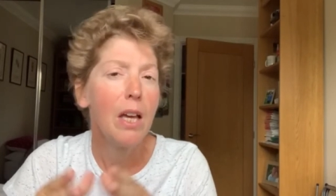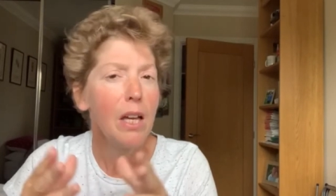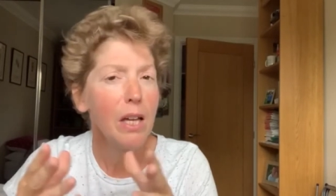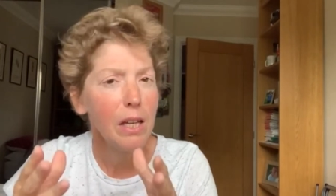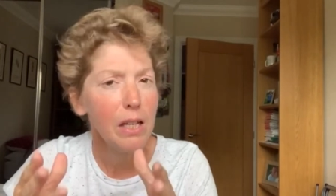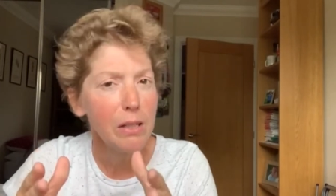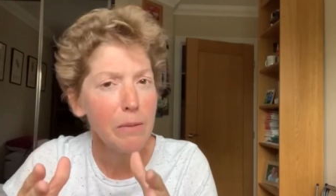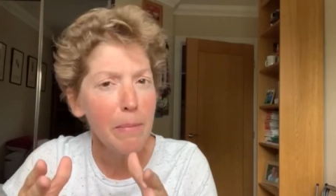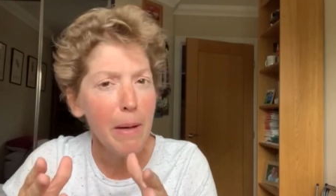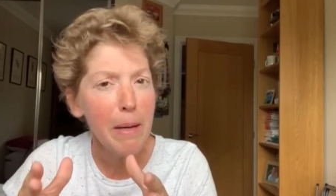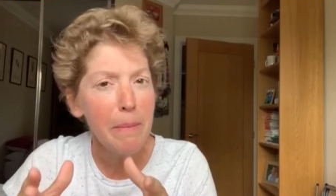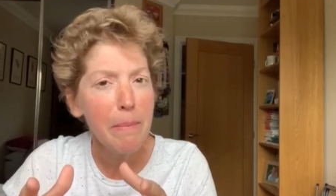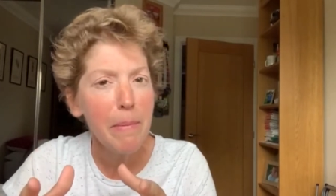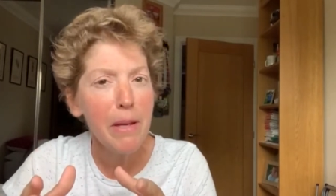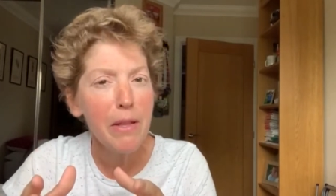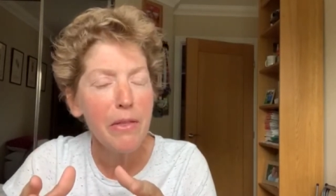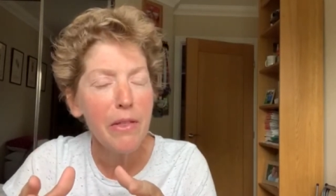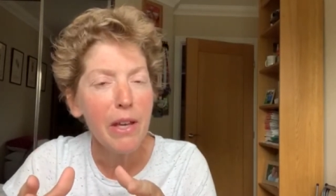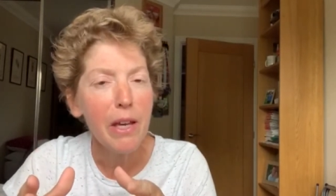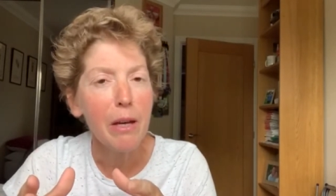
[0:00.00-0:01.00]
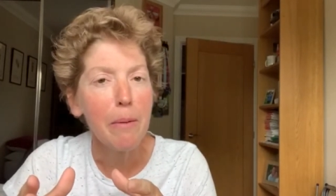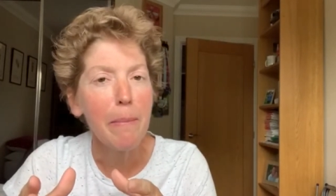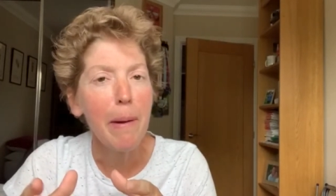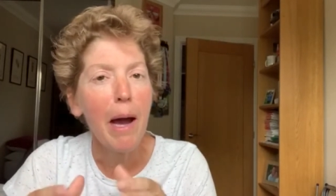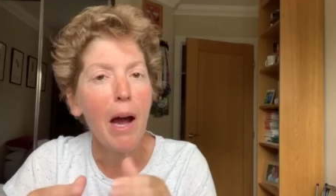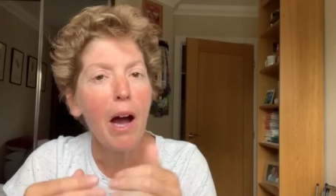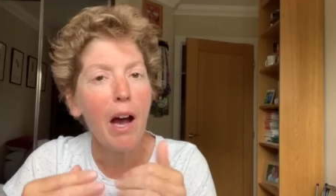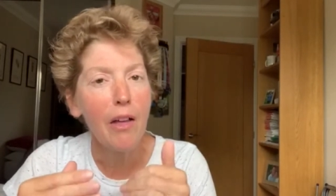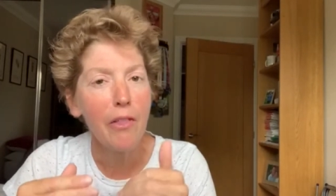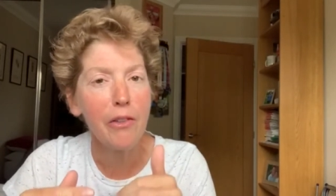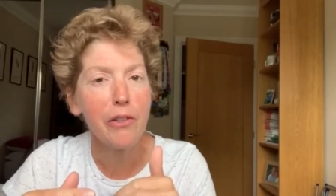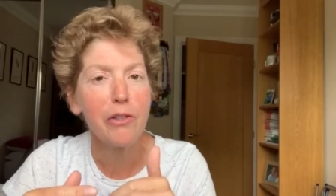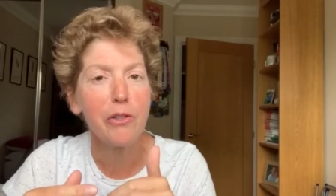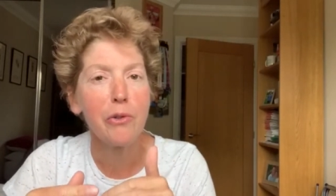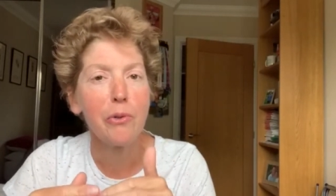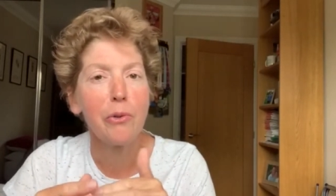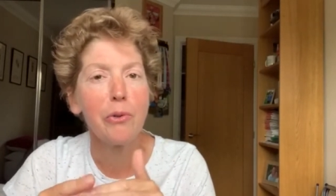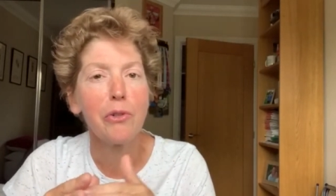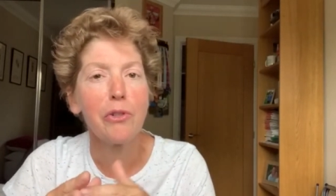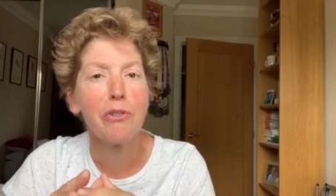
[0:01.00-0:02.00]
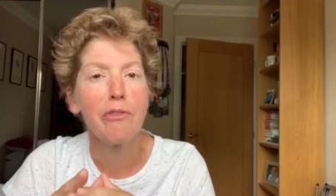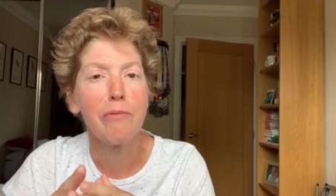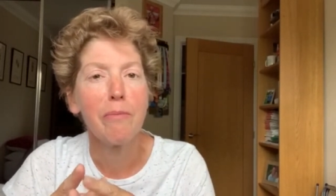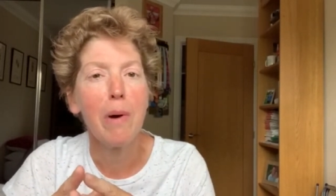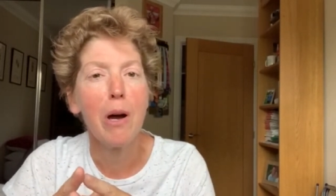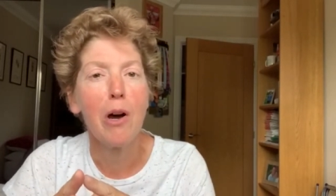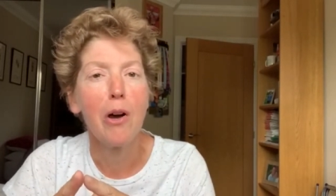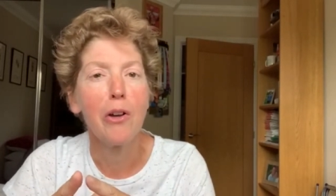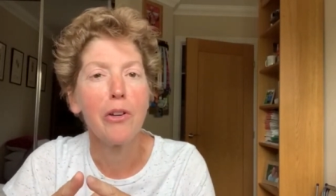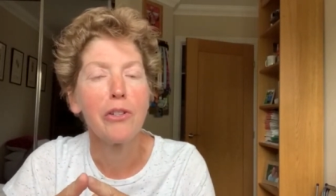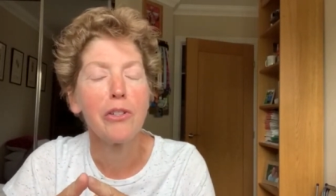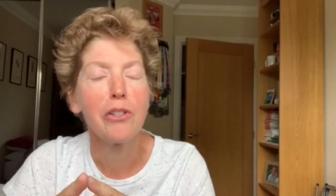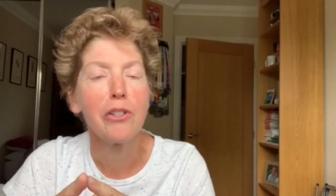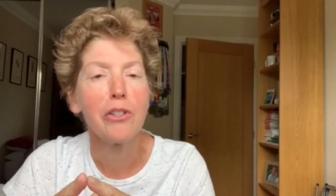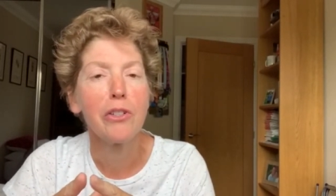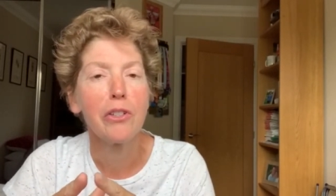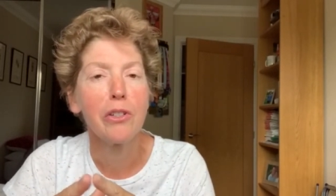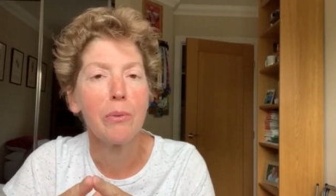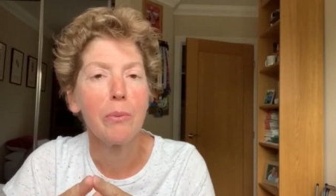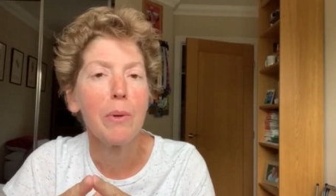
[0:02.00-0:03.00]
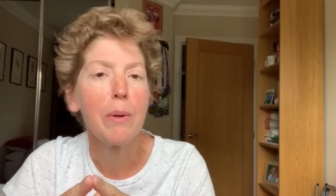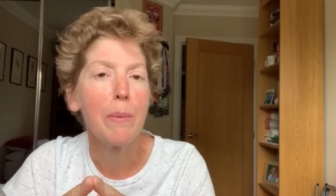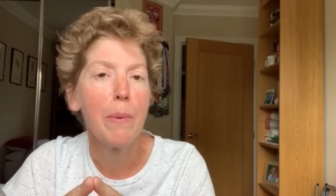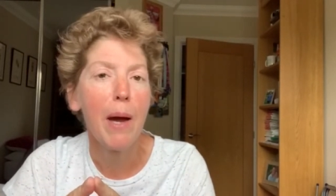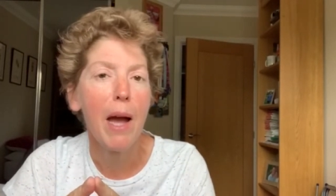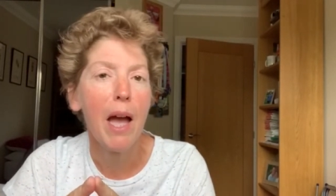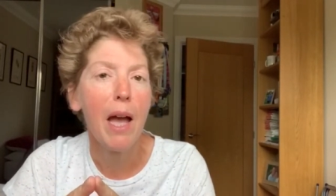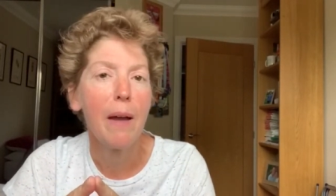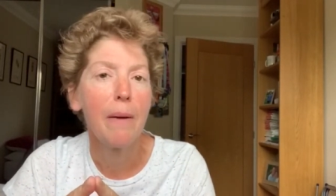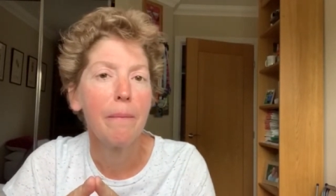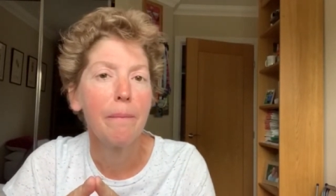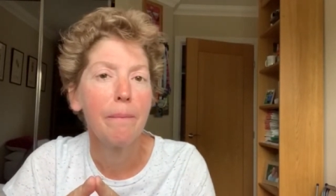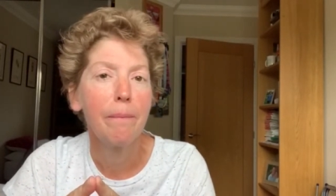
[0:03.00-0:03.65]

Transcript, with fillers: It's made me think about other sorts of masks that we wear.